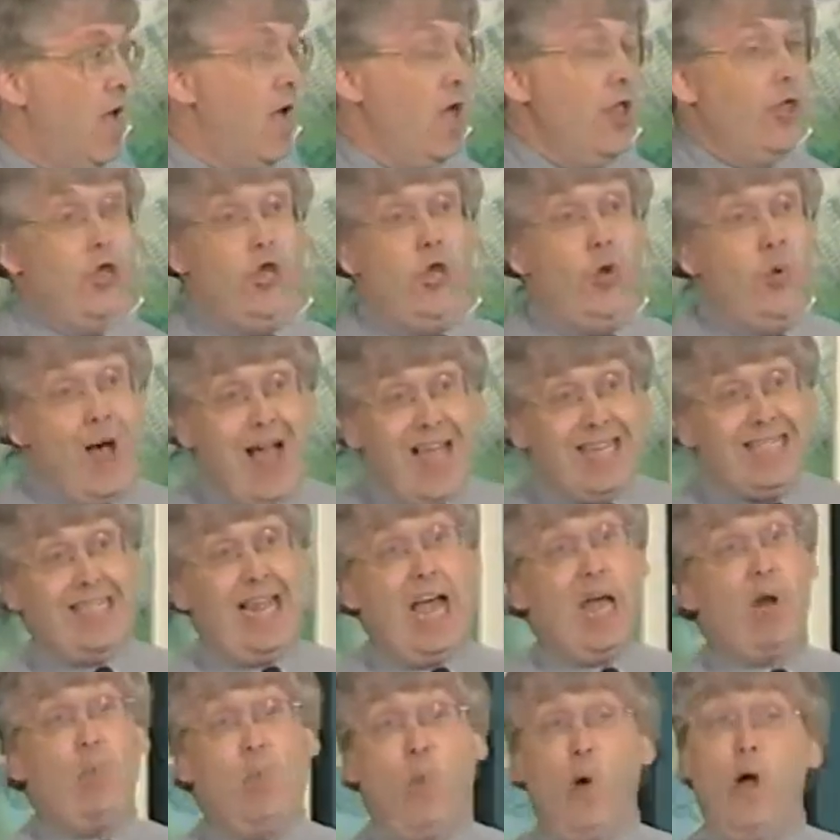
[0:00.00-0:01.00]
The US
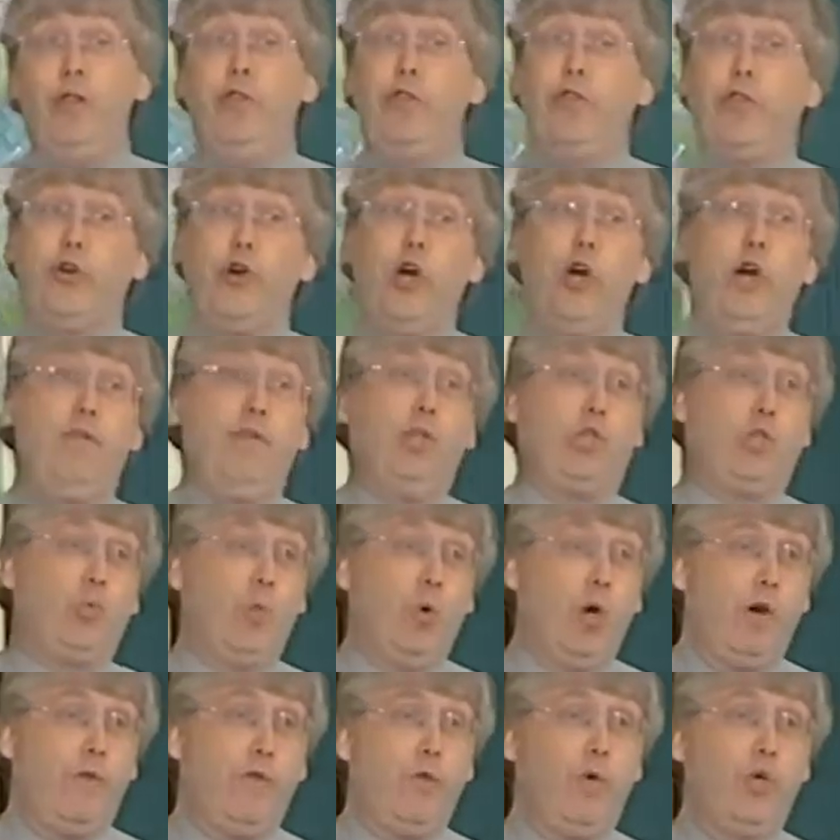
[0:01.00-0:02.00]
had 1/3 of its
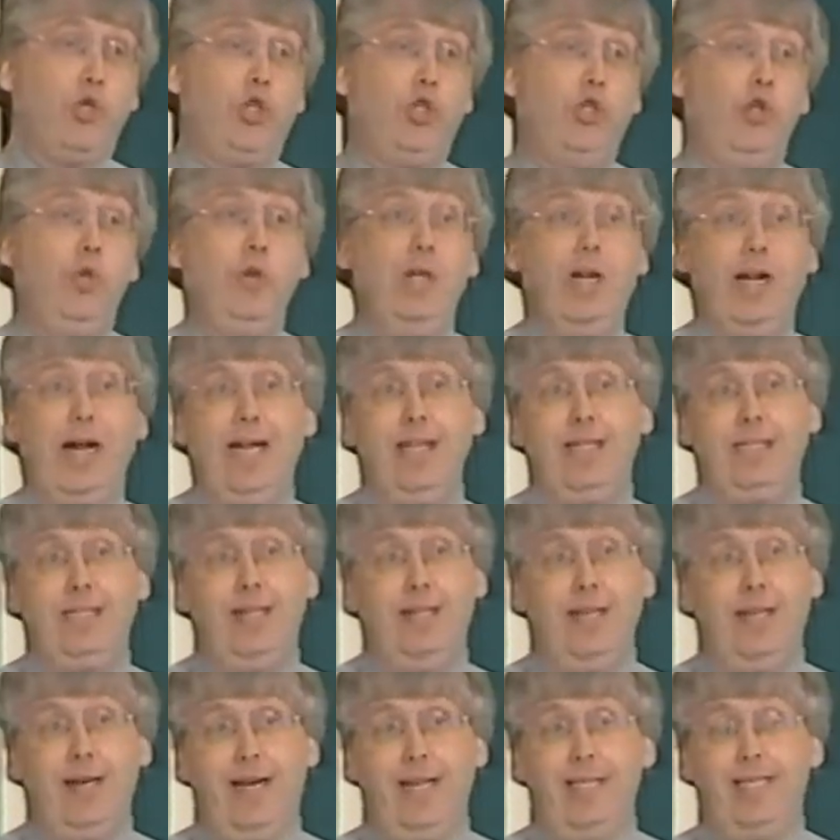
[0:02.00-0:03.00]
workforce unionized
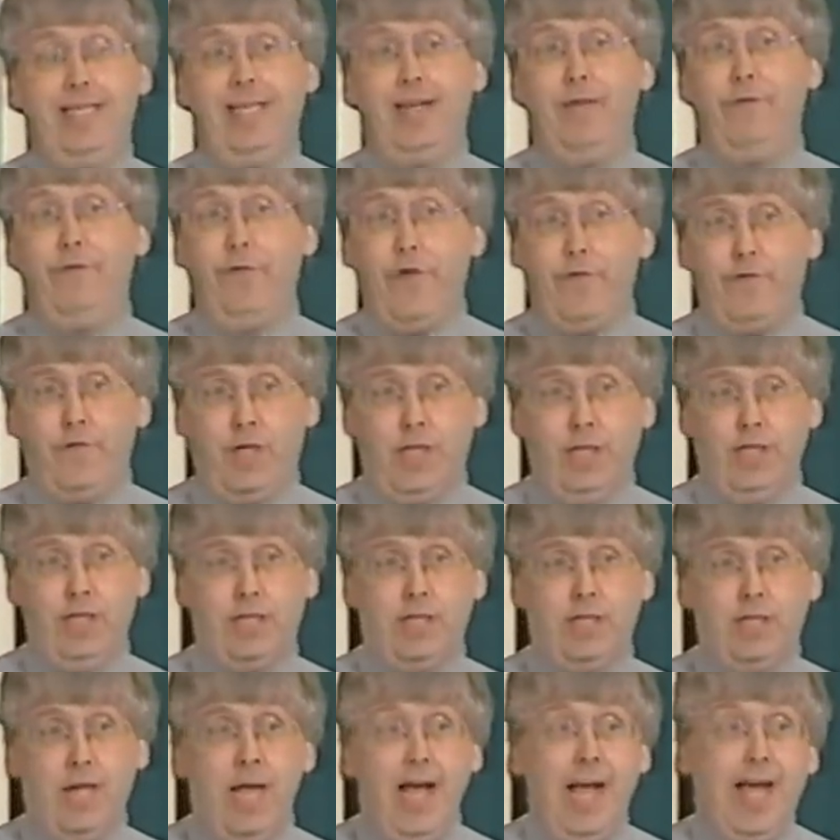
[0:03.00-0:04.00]
in the
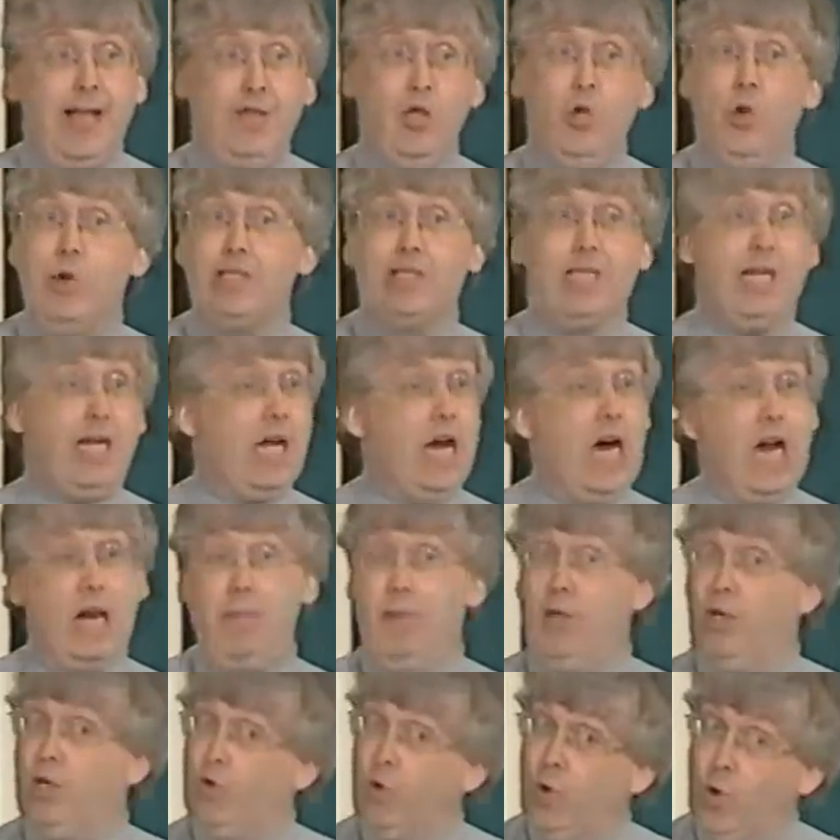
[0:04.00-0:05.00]
1950s, and the US
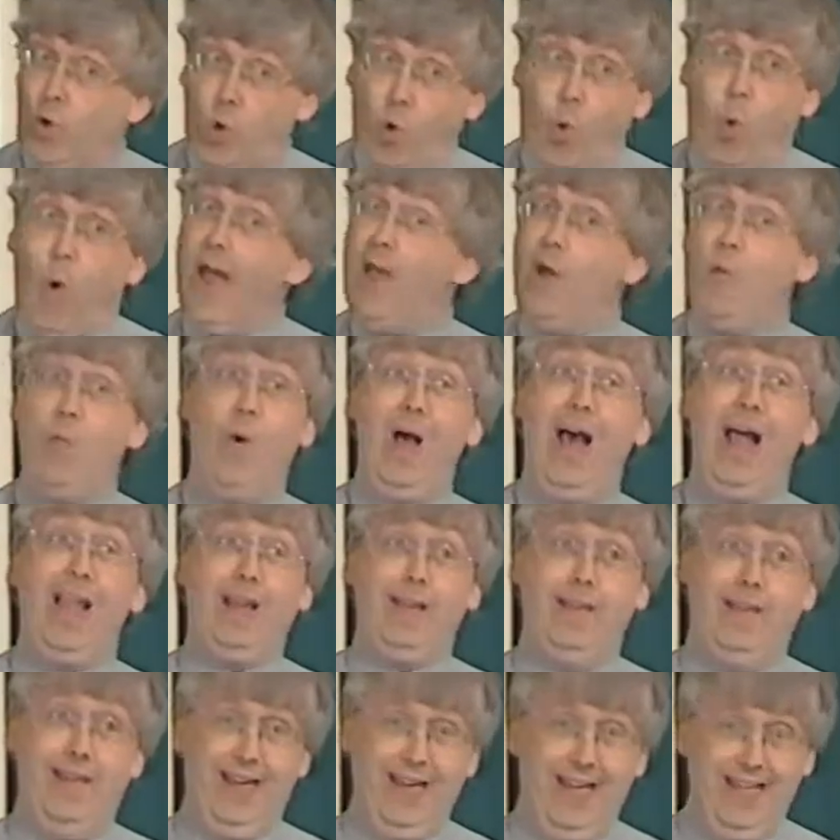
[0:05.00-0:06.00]
economy grew quite well
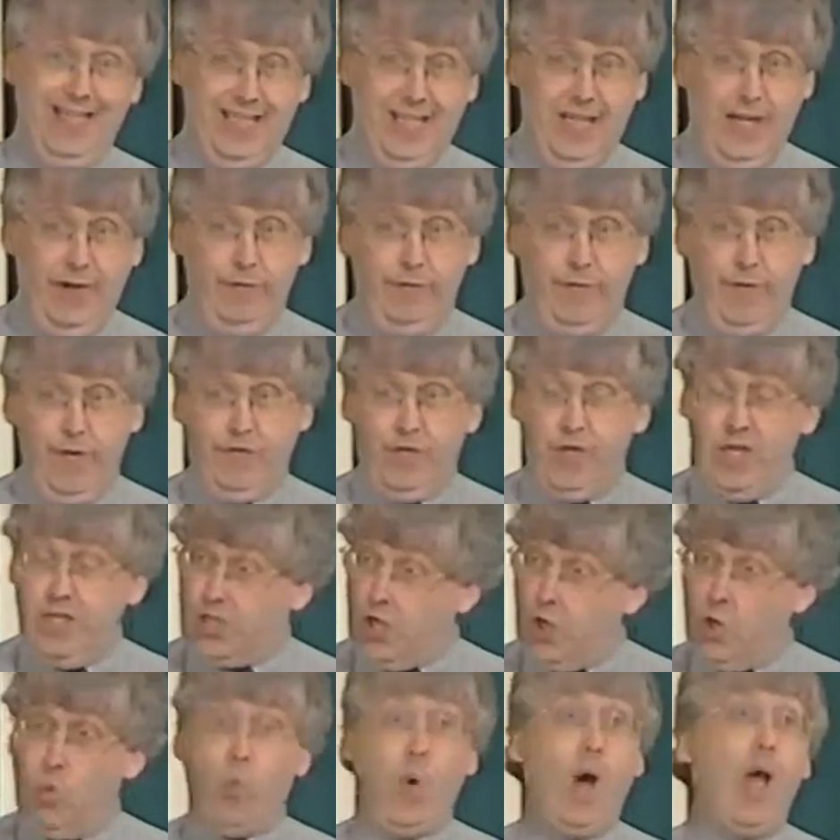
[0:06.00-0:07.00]
in the 1950s
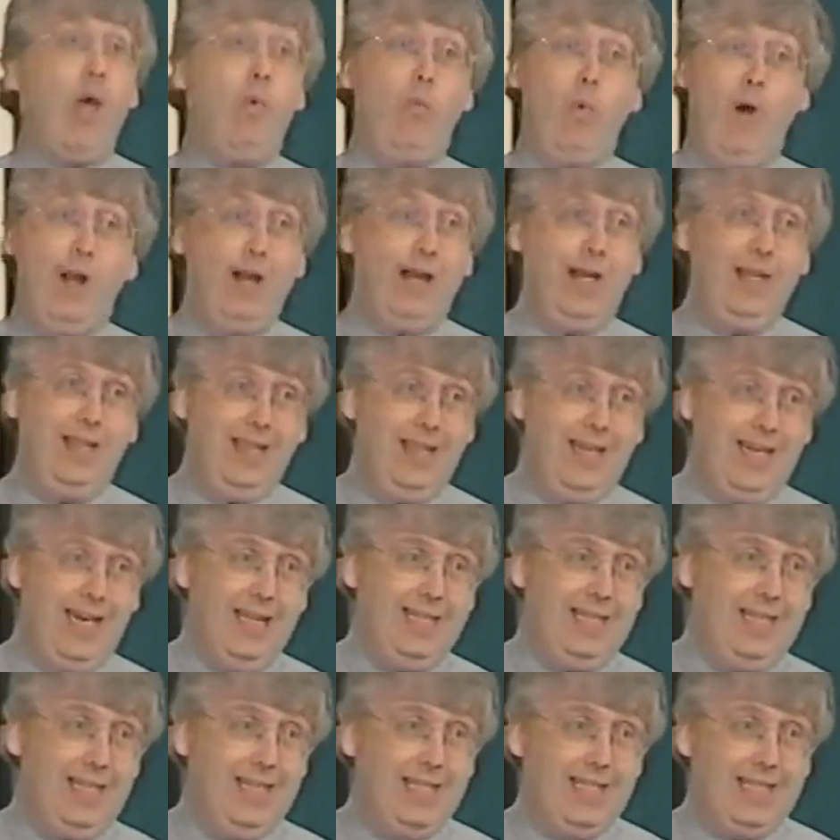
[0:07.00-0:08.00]
and quite well into the
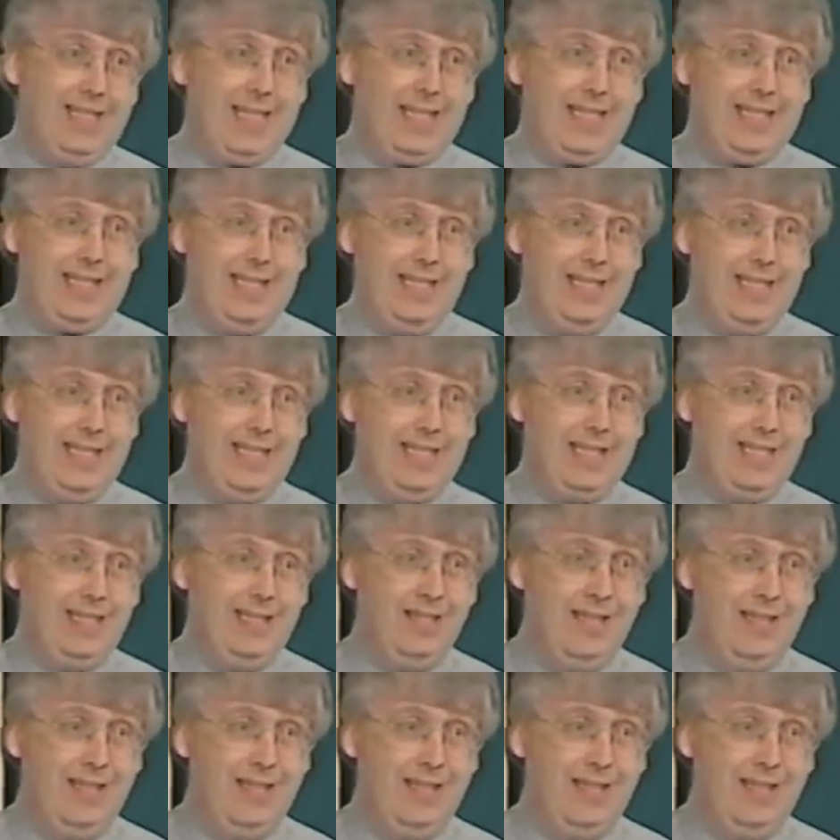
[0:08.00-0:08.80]
1960s.